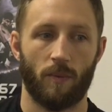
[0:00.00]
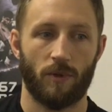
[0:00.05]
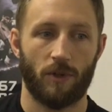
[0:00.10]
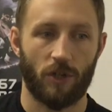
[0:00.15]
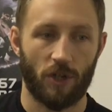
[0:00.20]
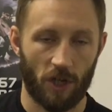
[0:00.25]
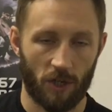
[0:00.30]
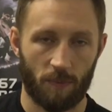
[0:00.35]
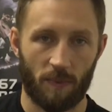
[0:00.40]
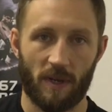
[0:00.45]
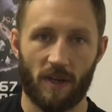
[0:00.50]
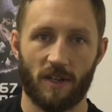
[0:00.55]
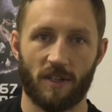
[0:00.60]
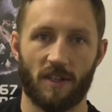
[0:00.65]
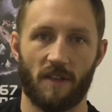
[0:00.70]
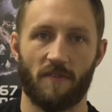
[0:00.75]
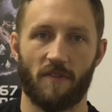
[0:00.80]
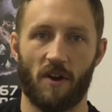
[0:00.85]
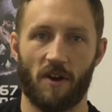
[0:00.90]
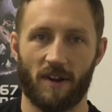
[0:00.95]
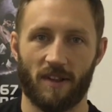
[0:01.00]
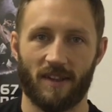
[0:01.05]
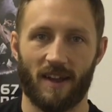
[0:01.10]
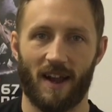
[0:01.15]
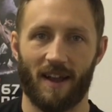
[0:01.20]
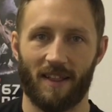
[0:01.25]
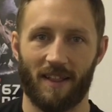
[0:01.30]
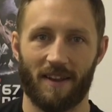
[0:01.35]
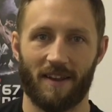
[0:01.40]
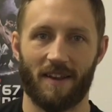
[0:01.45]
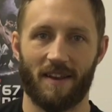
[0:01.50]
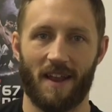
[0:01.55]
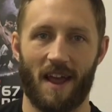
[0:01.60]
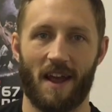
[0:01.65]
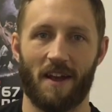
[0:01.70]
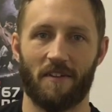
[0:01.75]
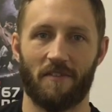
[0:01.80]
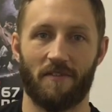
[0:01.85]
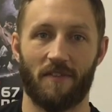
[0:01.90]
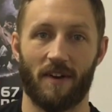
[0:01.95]
just because they've gone to Thailand and
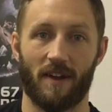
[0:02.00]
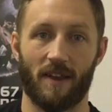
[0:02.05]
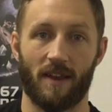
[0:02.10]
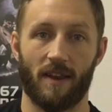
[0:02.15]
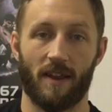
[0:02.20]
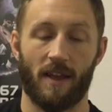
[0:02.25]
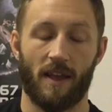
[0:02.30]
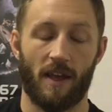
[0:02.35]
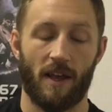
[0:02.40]
had a fight.